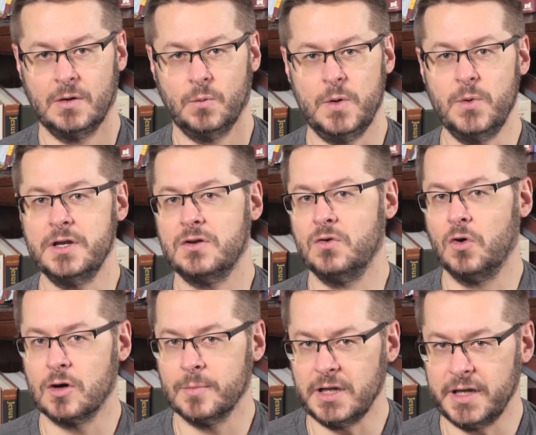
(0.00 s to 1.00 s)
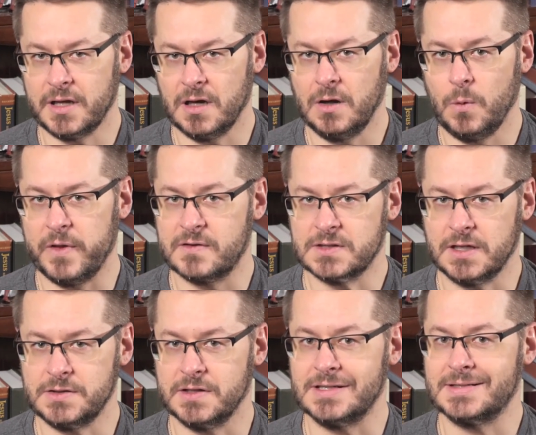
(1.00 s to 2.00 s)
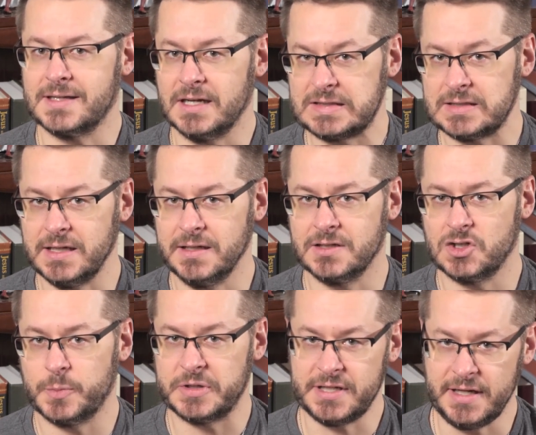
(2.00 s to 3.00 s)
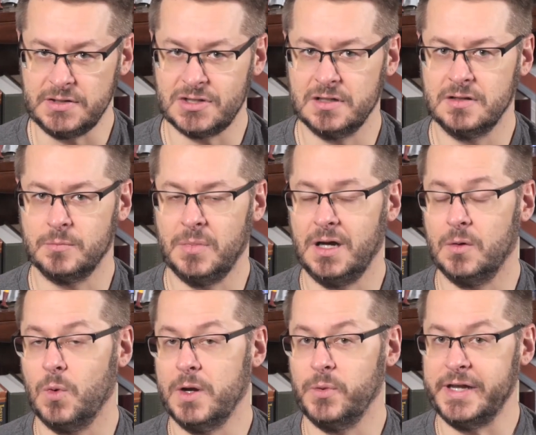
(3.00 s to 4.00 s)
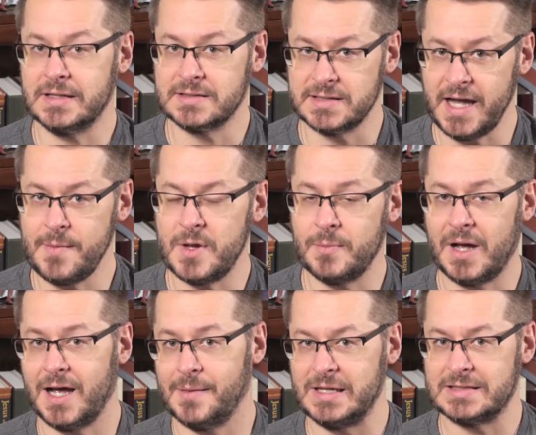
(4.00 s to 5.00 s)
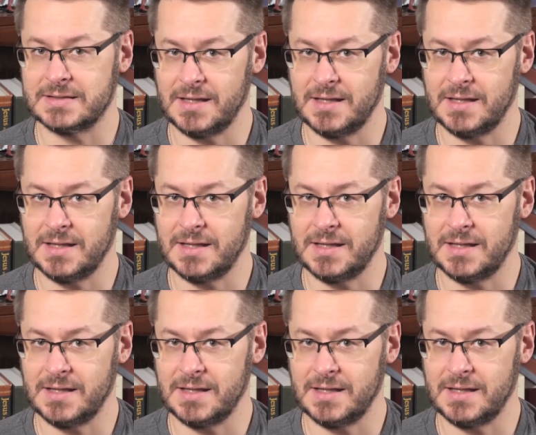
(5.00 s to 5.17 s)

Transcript: We wouldn't normally go with such a disgusting interpretation, but when we examine Muhammad's